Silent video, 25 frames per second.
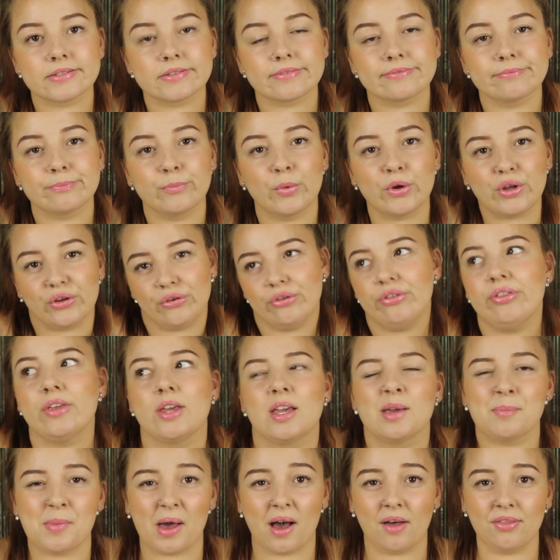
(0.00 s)
what you
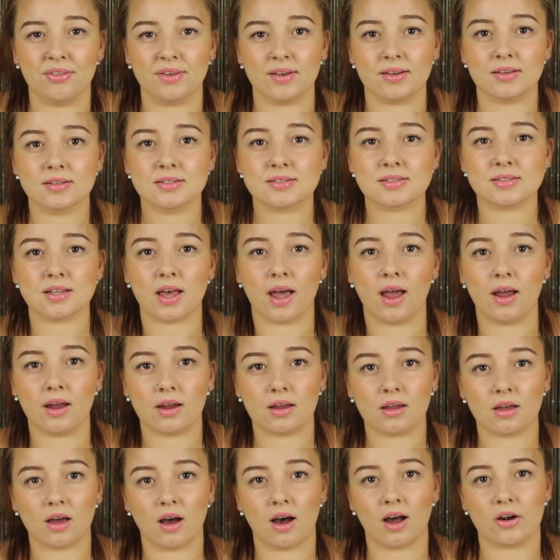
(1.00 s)
think about this.
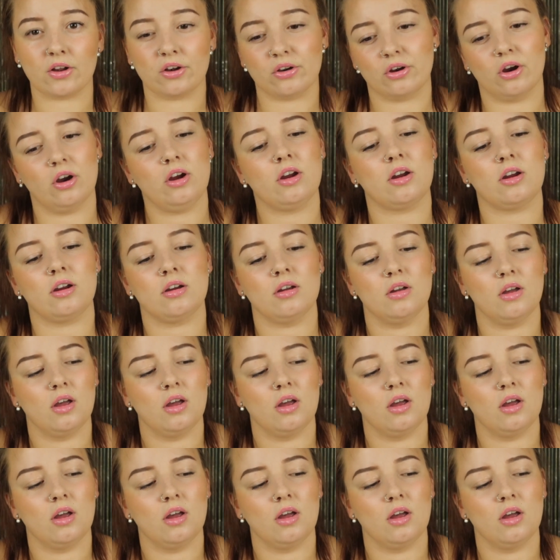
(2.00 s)
Like, I don't know.